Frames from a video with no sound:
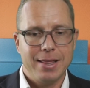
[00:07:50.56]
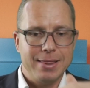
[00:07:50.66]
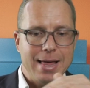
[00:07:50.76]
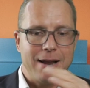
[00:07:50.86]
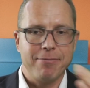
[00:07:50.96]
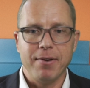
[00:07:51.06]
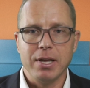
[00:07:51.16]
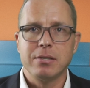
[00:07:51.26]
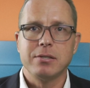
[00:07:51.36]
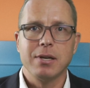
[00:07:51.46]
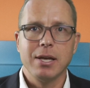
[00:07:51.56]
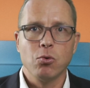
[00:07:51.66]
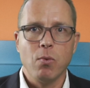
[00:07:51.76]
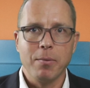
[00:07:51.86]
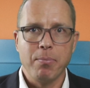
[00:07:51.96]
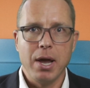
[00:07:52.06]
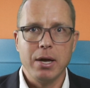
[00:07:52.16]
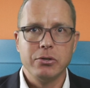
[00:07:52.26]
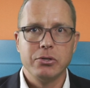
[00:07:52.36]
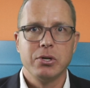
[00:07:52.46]
That fits into one
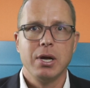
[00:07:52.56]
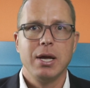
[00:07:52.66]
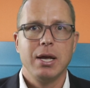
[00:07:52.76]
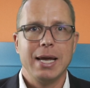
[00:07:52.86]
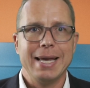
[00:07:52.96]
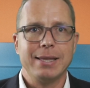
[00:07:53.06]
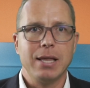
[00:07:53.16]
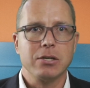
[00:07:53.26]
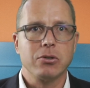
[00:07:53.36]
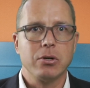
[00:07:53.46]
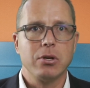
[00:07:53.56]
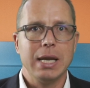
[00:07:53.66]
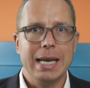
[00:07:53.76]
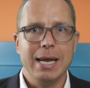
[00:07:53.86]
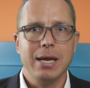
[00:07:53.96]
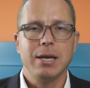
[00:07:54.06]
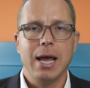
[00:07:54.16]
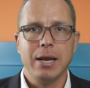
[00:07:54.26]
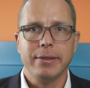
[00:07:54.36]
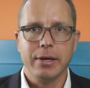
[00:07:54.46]
page. It doesn't need
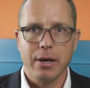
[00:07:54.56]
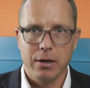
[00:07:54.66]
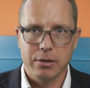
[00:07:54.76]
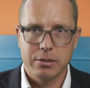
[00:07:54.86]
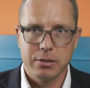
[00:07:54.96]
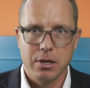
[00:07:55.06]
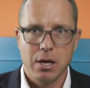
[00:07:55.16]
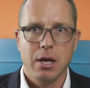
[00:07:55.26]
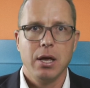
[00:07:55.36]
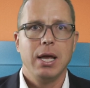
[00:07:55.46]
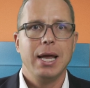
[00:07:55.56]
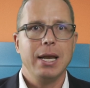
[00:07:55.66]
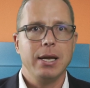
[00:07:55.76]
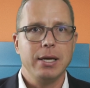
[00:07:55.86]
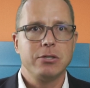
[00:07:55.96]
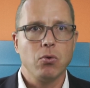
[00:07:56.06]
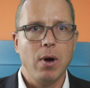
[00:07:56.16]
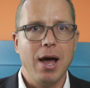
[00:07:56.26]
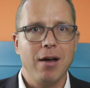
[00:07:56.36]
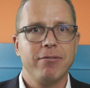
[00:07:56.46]
anything else. It needs to
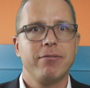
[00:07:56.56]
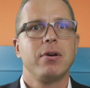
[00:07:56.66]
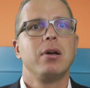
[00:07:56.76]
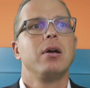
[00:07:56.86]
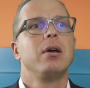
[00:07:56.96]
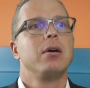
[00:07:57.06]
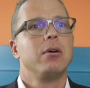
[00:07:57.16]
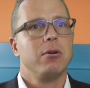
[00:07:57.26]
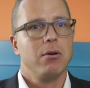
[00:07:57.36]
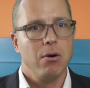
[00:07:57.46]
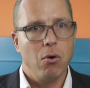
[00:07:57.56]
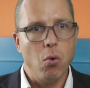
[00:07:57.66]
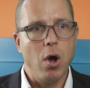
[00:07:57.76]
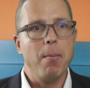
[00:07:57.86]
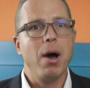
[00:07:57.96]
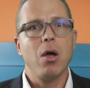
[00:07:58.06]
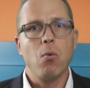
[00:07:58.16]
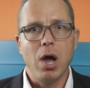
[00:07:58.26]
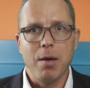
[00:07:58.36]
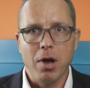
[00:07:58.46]
have who am I?
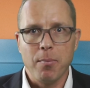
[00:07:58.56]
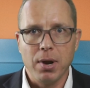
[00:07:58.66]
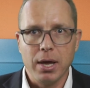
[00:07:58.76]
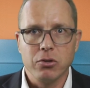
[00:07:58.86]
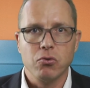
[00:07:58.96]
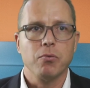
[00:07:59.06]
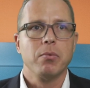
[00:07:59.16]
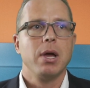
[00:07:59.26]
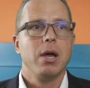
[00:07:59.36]
Why am I applying to?